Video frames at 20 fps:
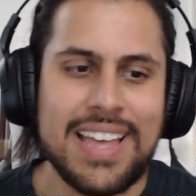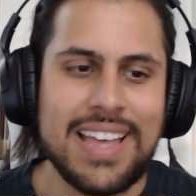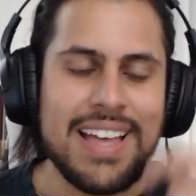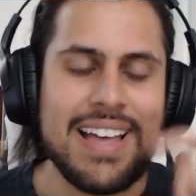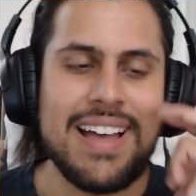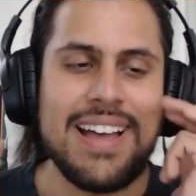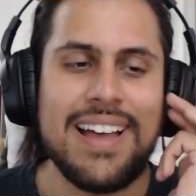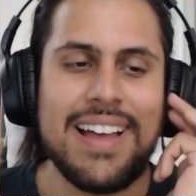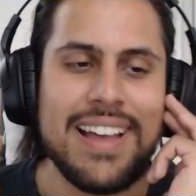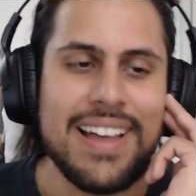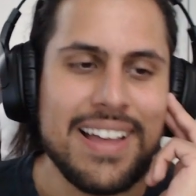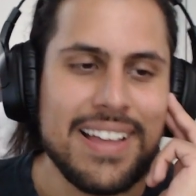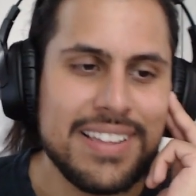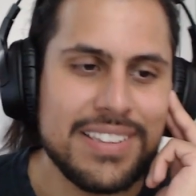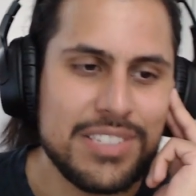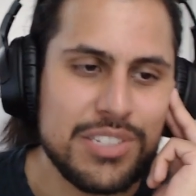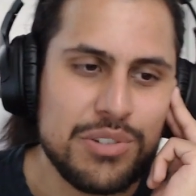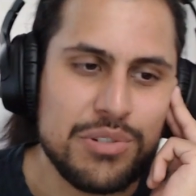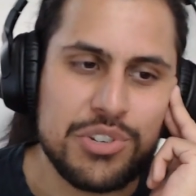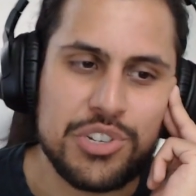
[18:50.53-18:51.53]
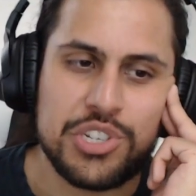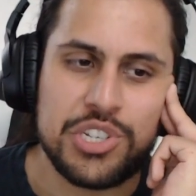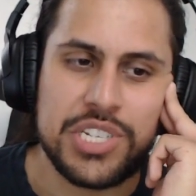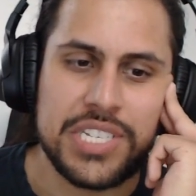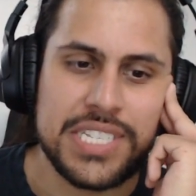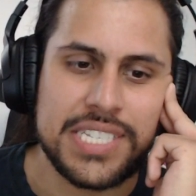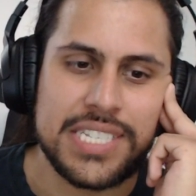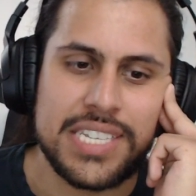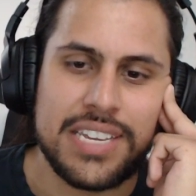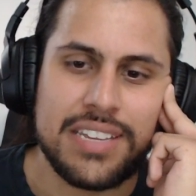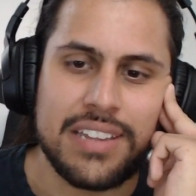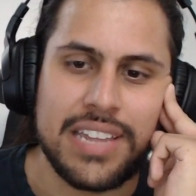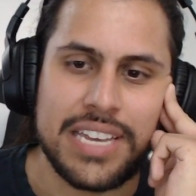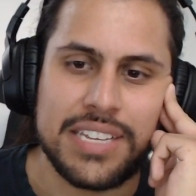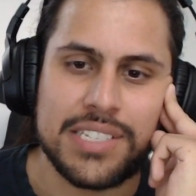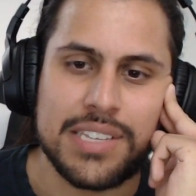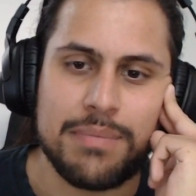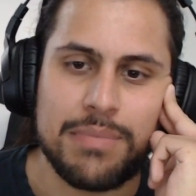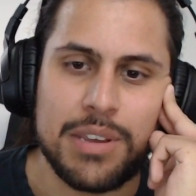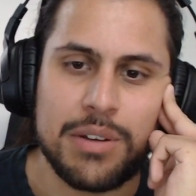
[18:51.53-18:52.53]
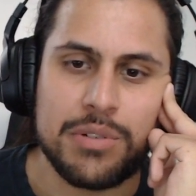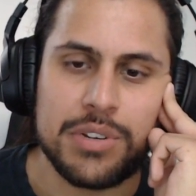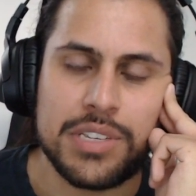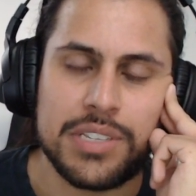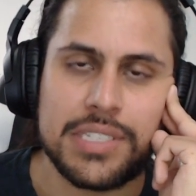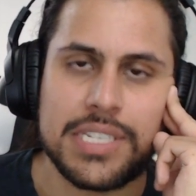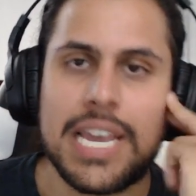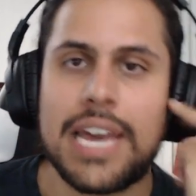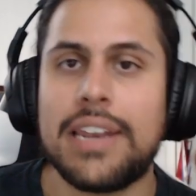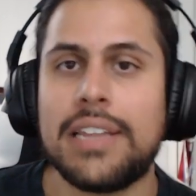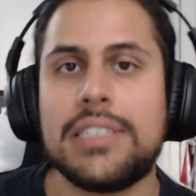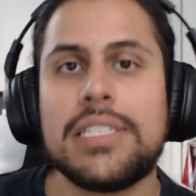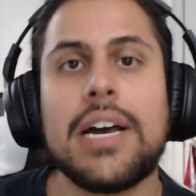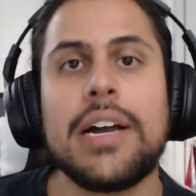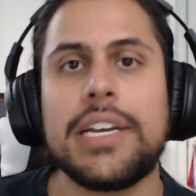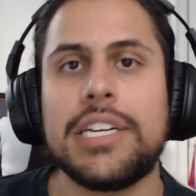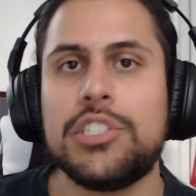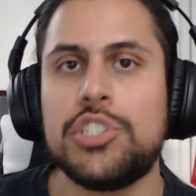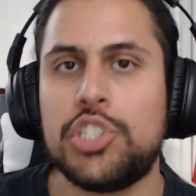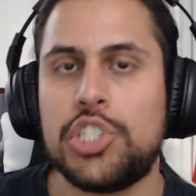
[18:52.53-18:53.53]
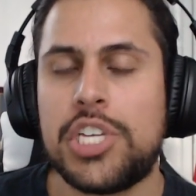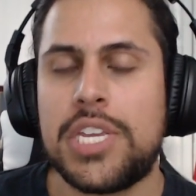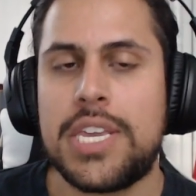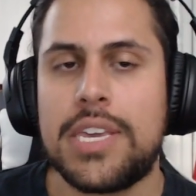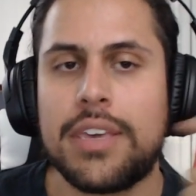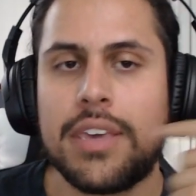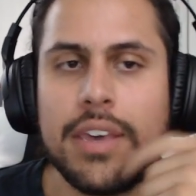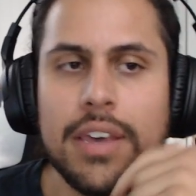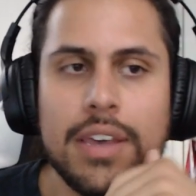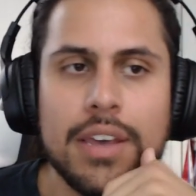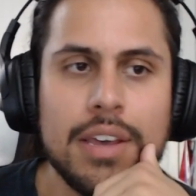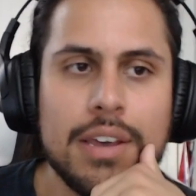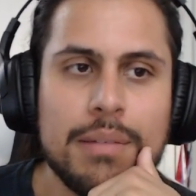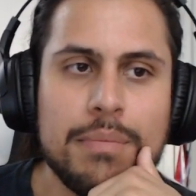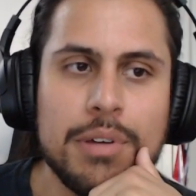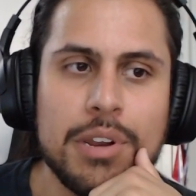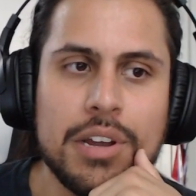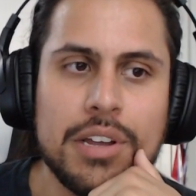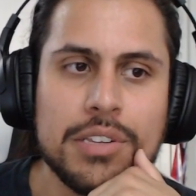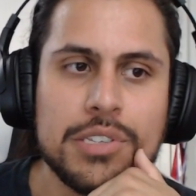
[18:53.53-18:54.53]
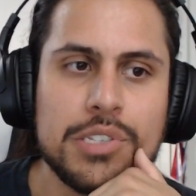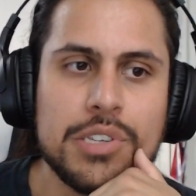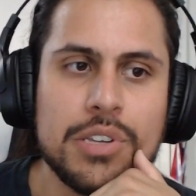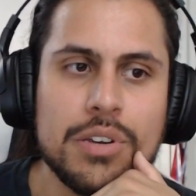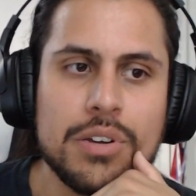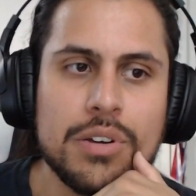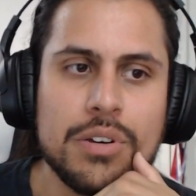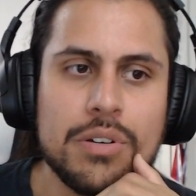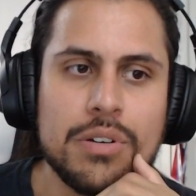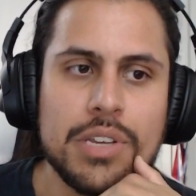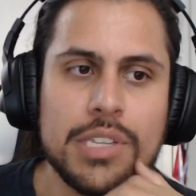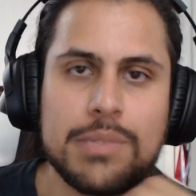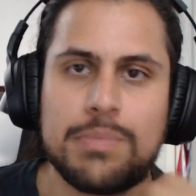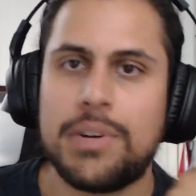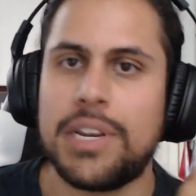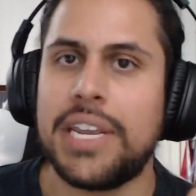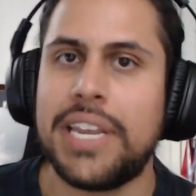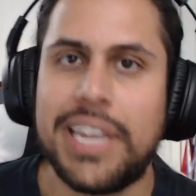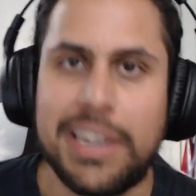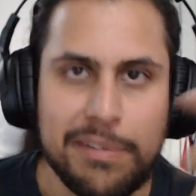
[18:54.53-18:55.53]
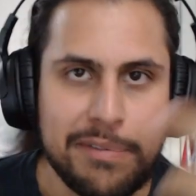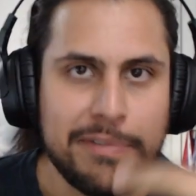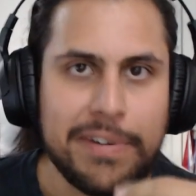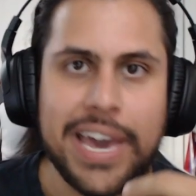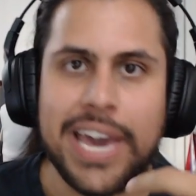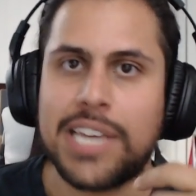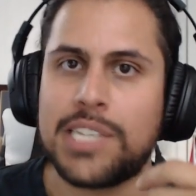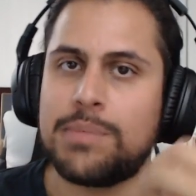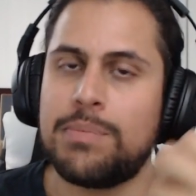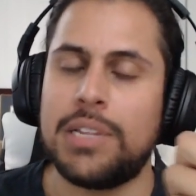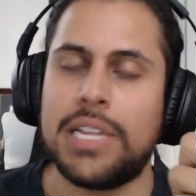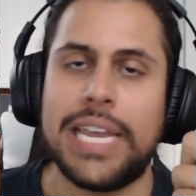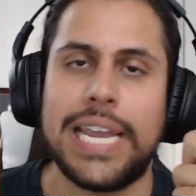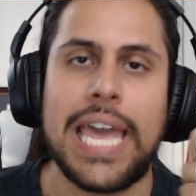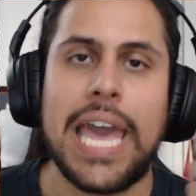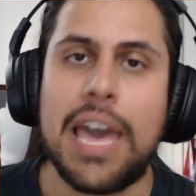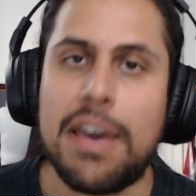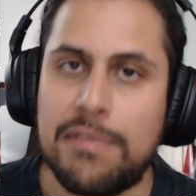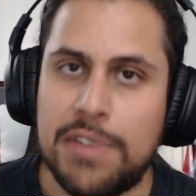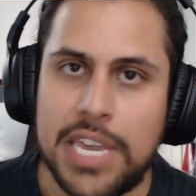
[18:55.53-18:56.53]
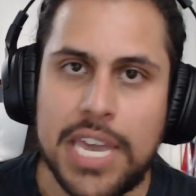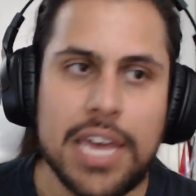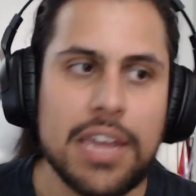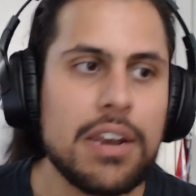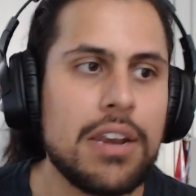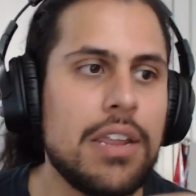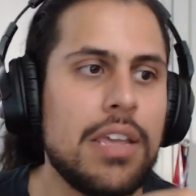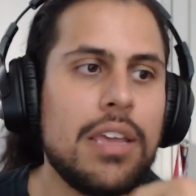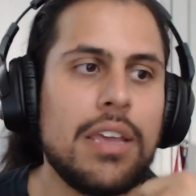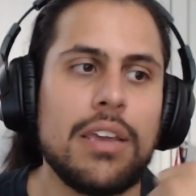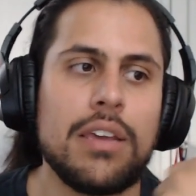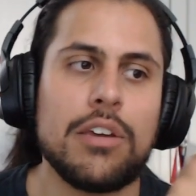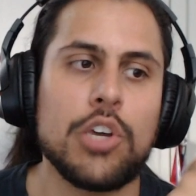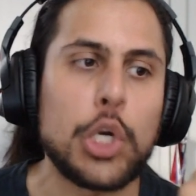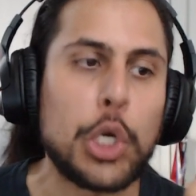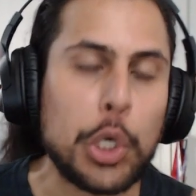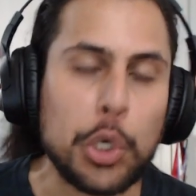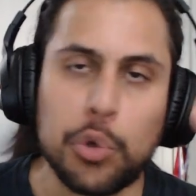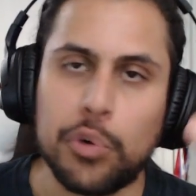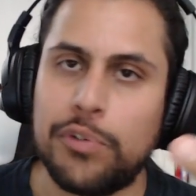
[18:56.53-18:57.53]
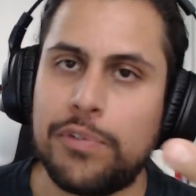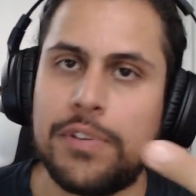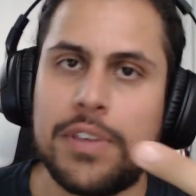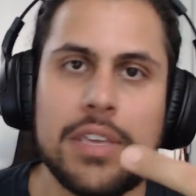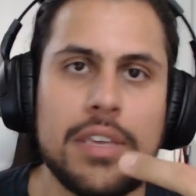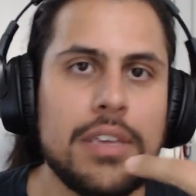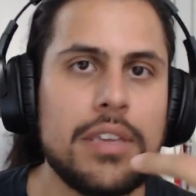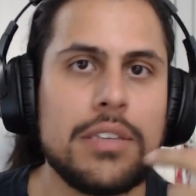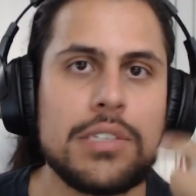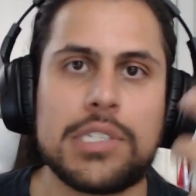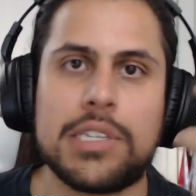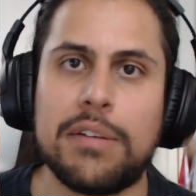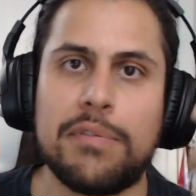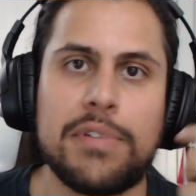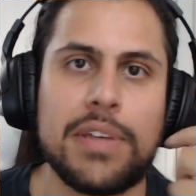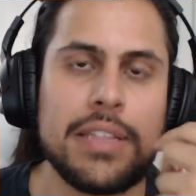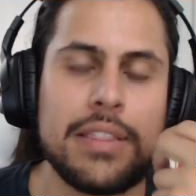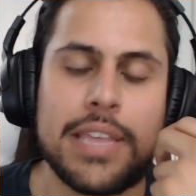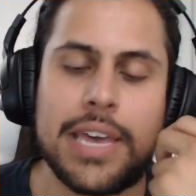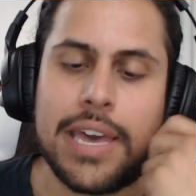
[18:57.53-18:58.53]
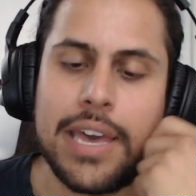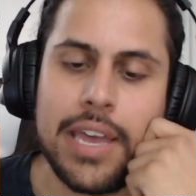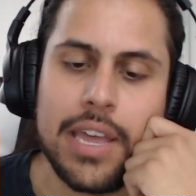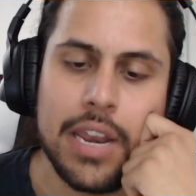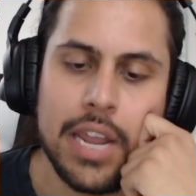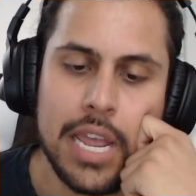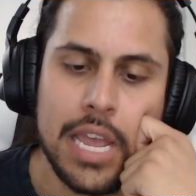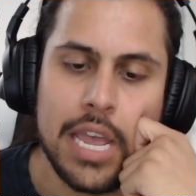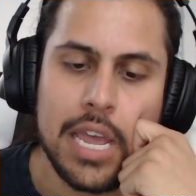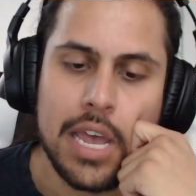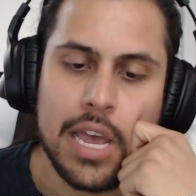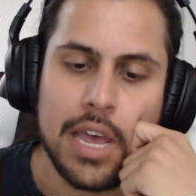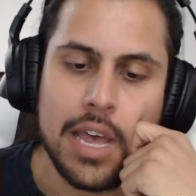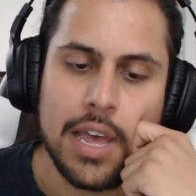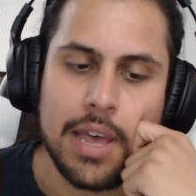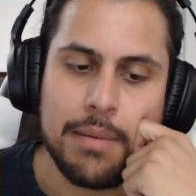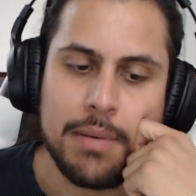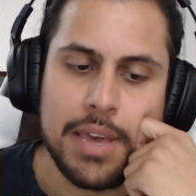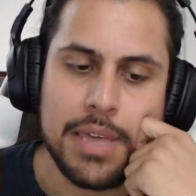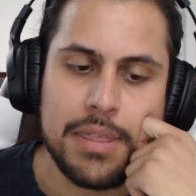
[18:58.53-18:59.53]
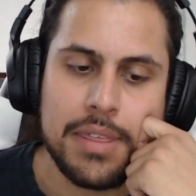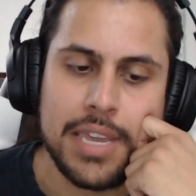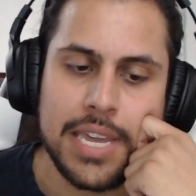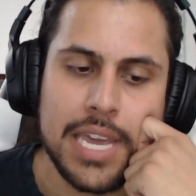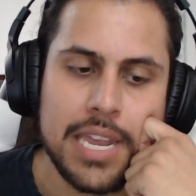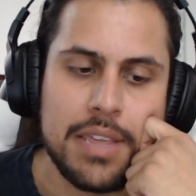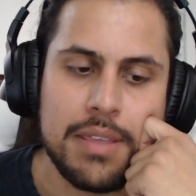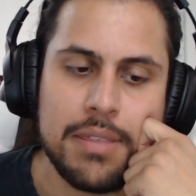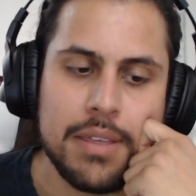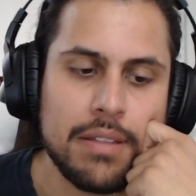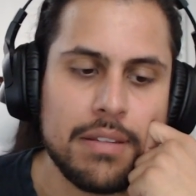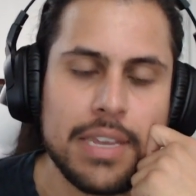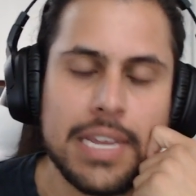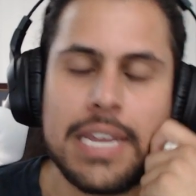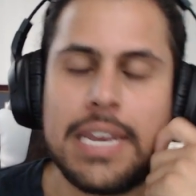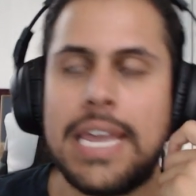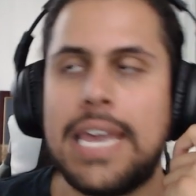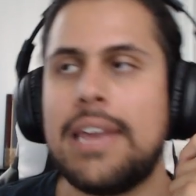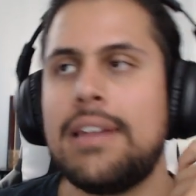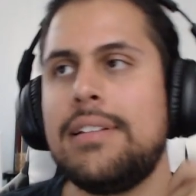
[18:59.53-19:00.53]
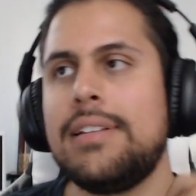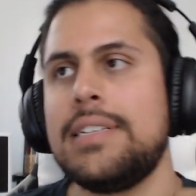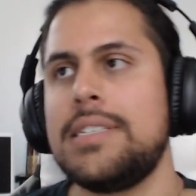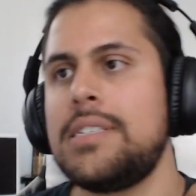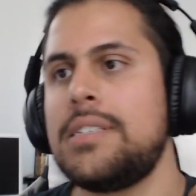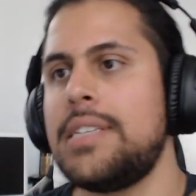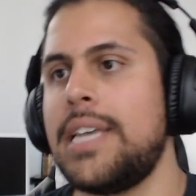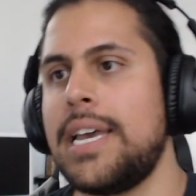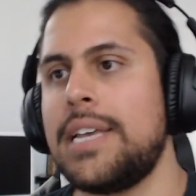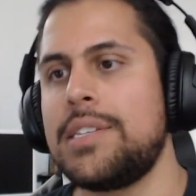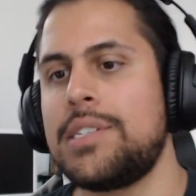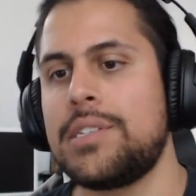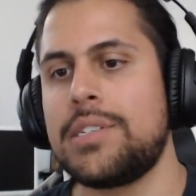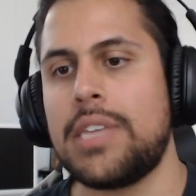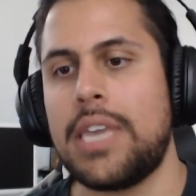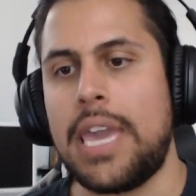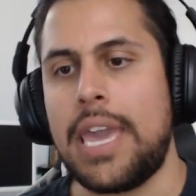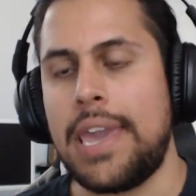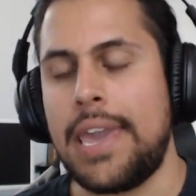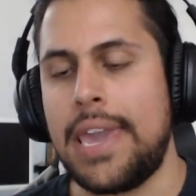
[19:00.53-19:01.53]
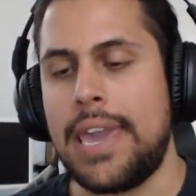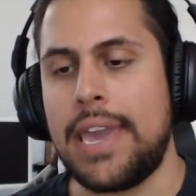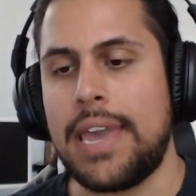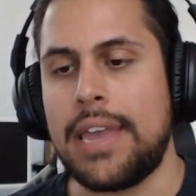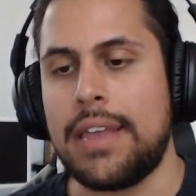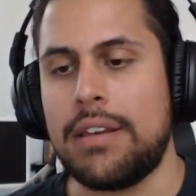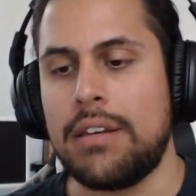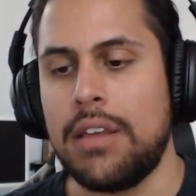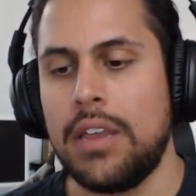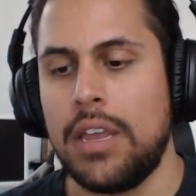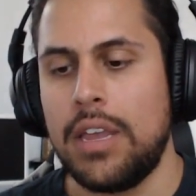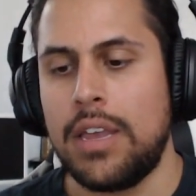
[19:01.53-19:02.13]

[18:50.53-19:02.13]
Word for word: uh, 2GGC, like something where it's kind of tongue in cheek, but also it's bringing in facts, but like heavy editing, goofy, stuff like that. Um, I think anything like an analyst desk and